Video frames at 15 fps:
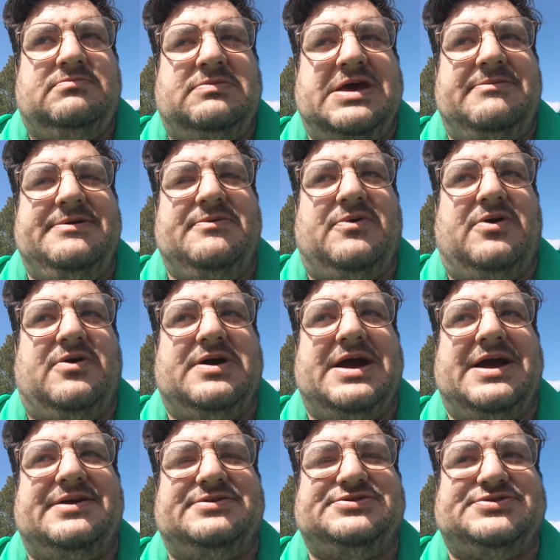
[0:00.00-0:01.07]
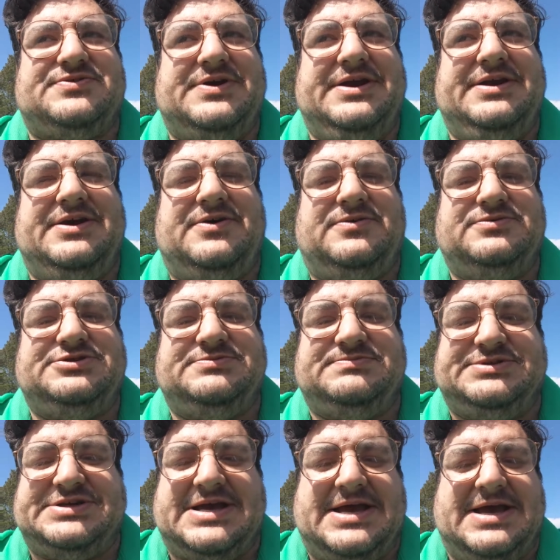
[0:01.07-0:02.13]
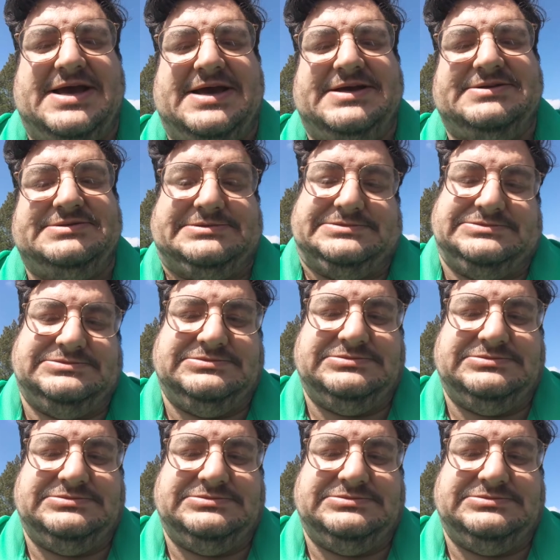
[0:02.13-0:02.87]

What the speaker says: Maybe walk out in the street and hold some signs.